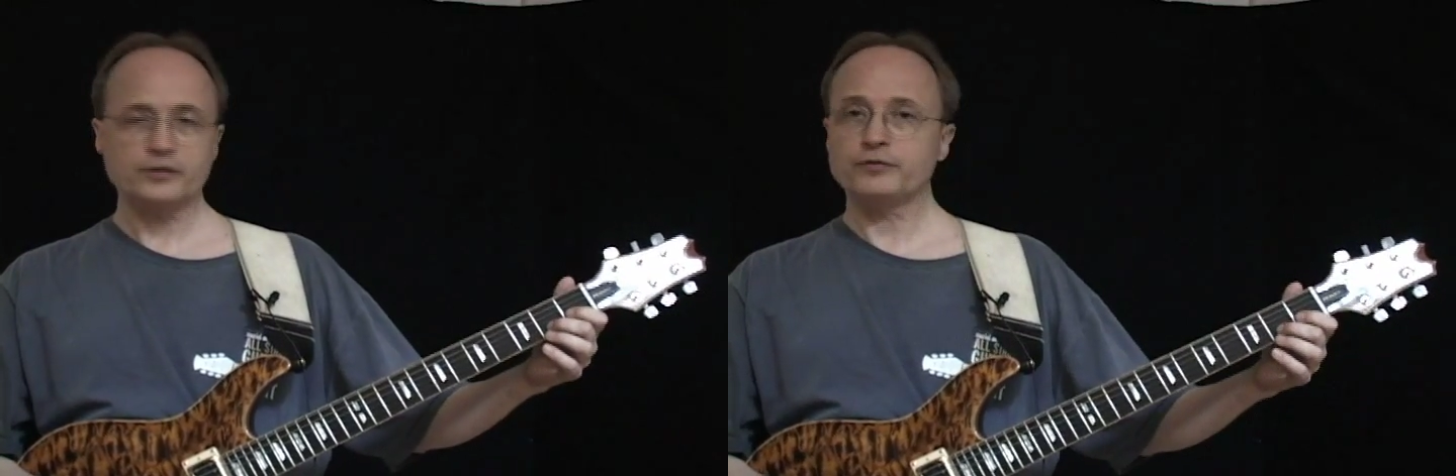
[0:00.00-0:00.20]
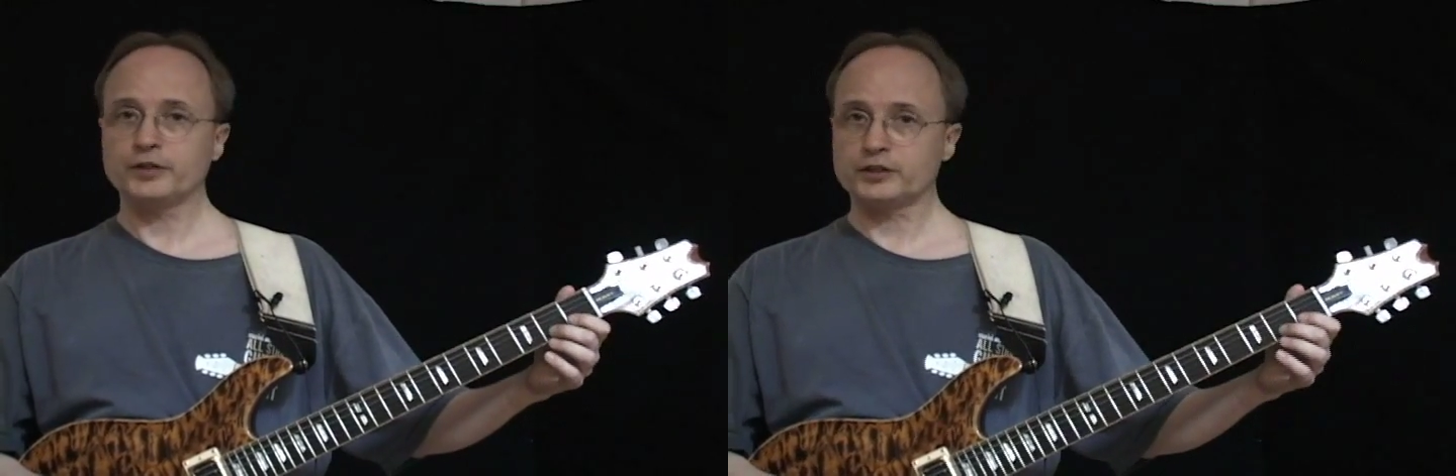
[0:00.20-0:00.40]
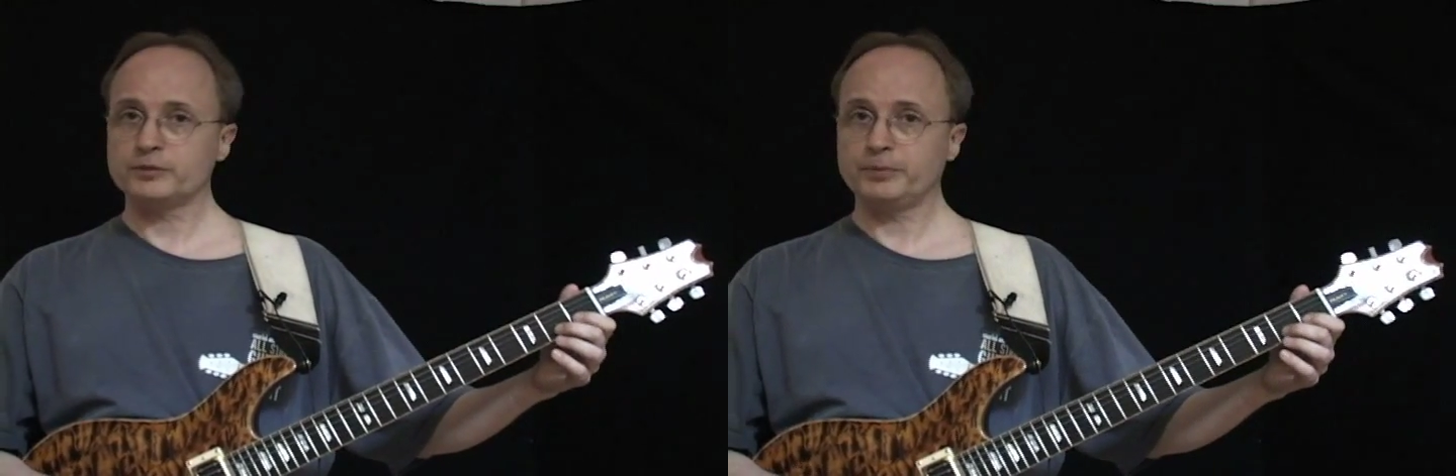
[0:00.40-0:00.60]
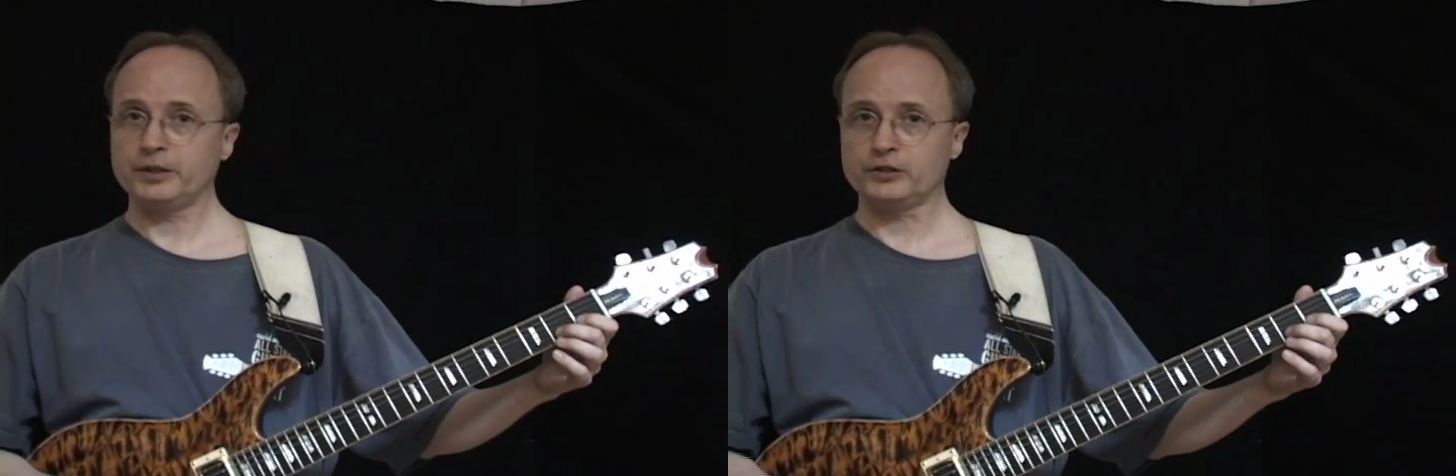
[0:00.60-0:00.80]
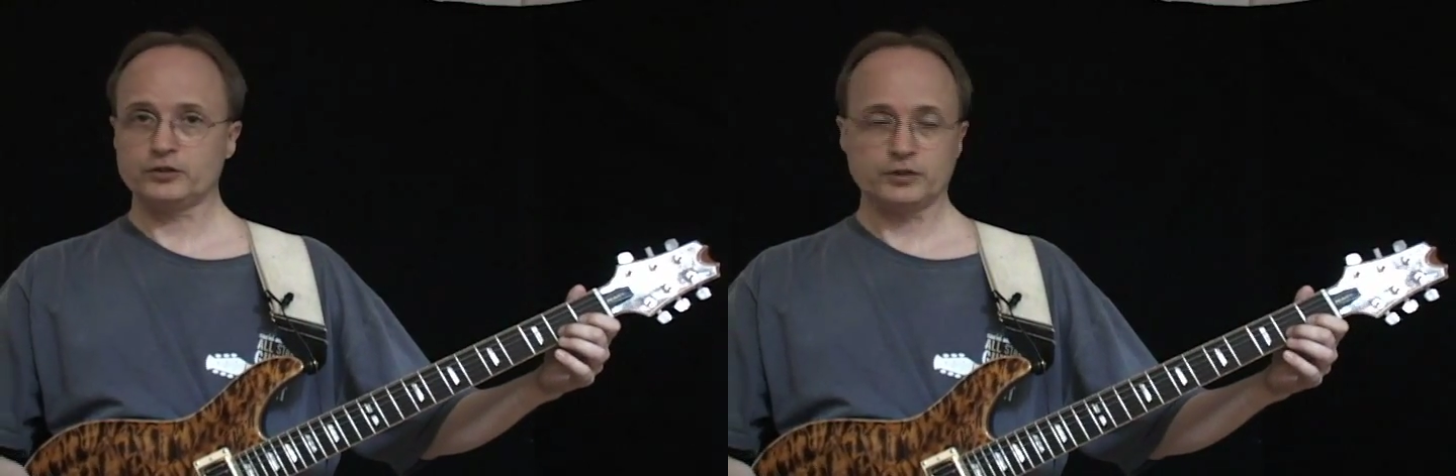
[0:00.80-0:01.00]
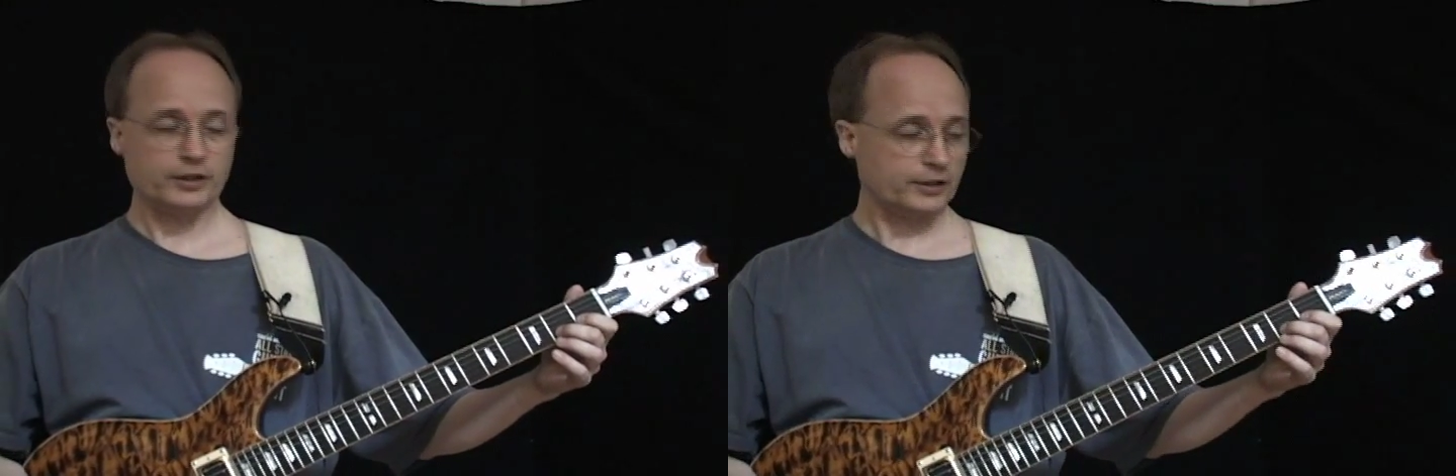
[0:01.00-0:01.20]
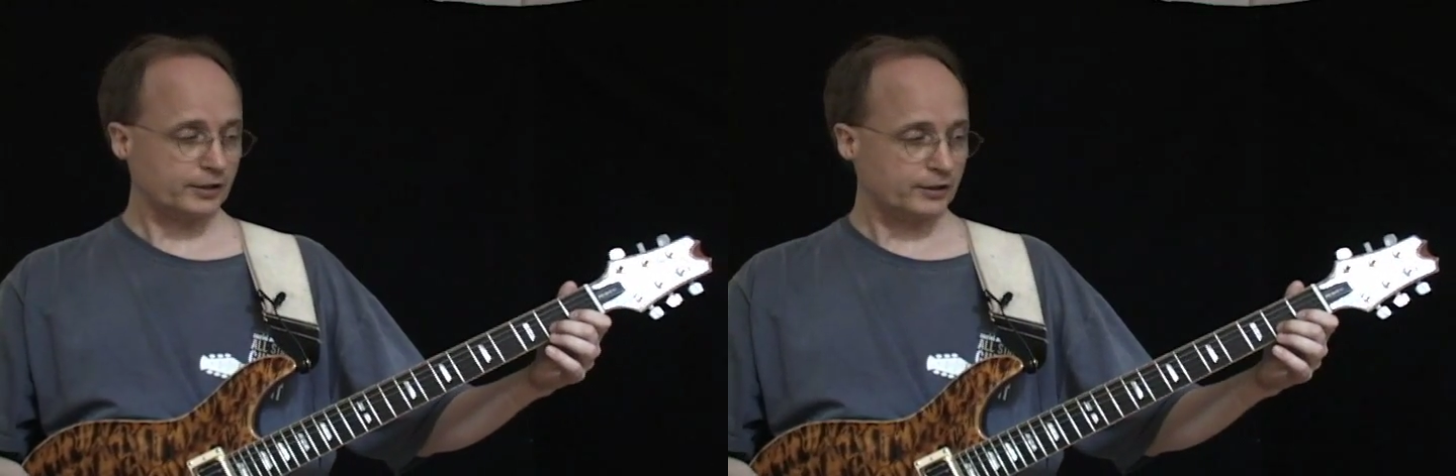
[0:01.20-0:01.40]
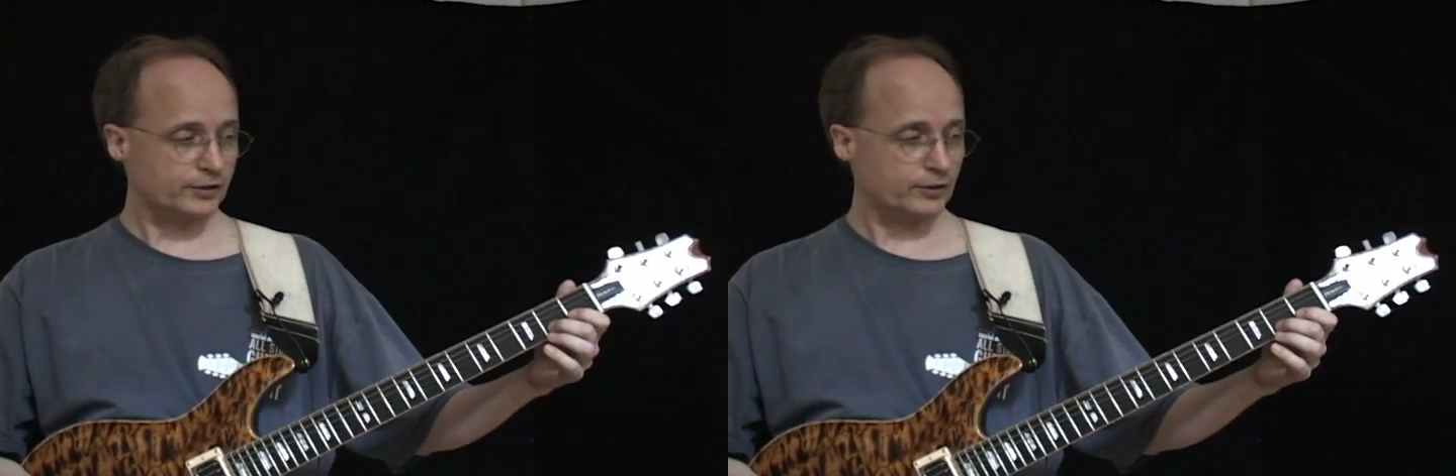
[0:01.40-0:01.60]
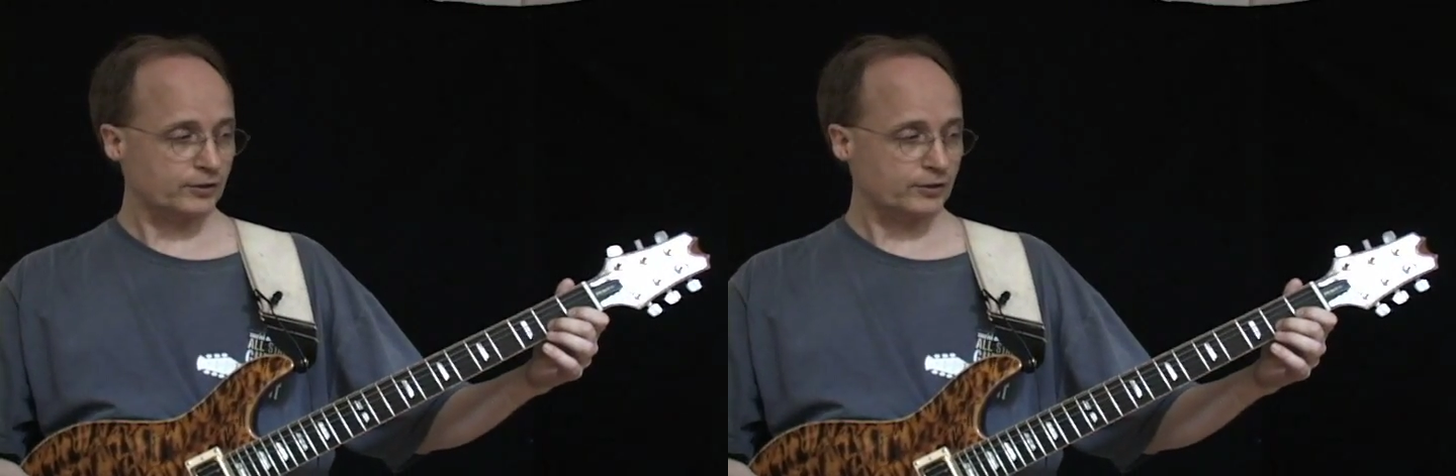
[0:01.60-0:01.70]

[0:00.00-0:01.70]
fixed pitch like this,